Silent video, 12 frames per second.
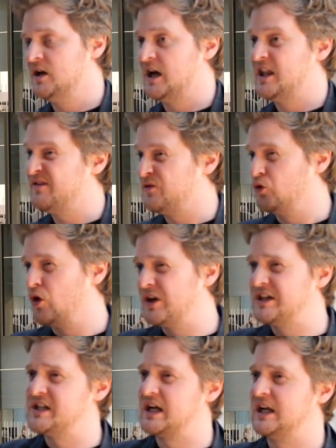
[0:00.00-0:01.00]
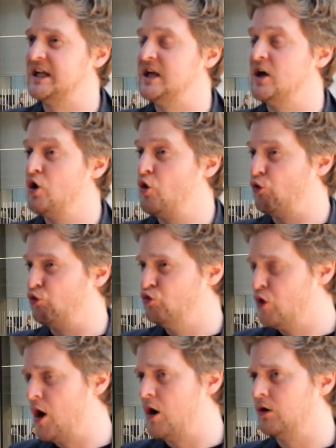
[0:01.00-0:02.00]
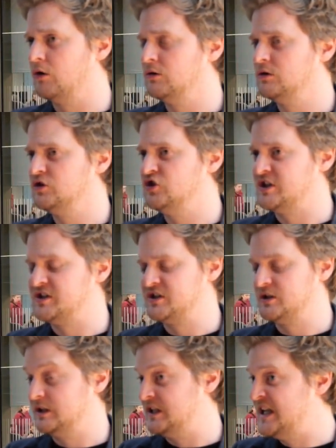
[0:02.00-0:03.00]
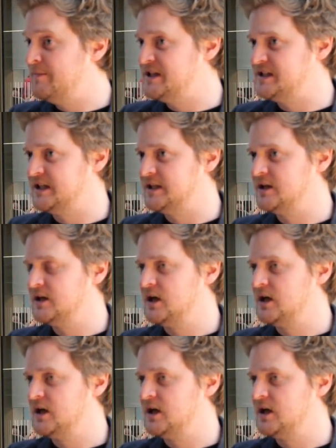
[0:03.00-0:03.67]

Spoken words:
and therefore not exactly wrong, just limited,